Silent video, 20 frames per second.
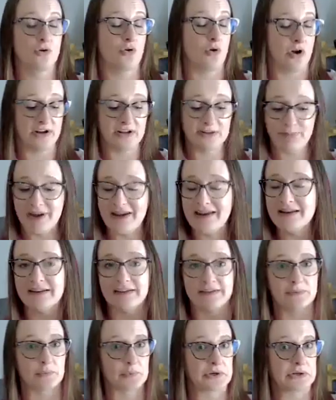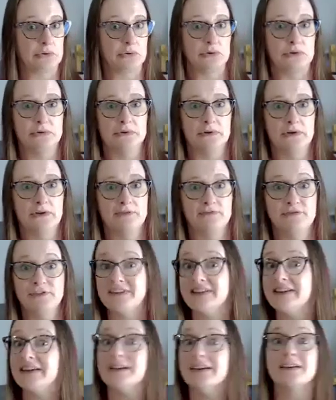Chronic pain is real.
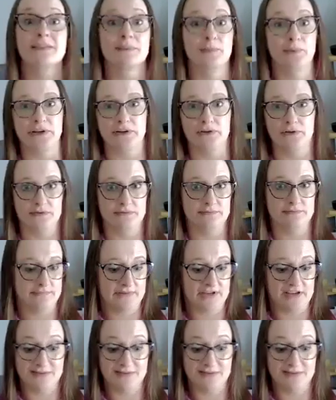Fatigue is real.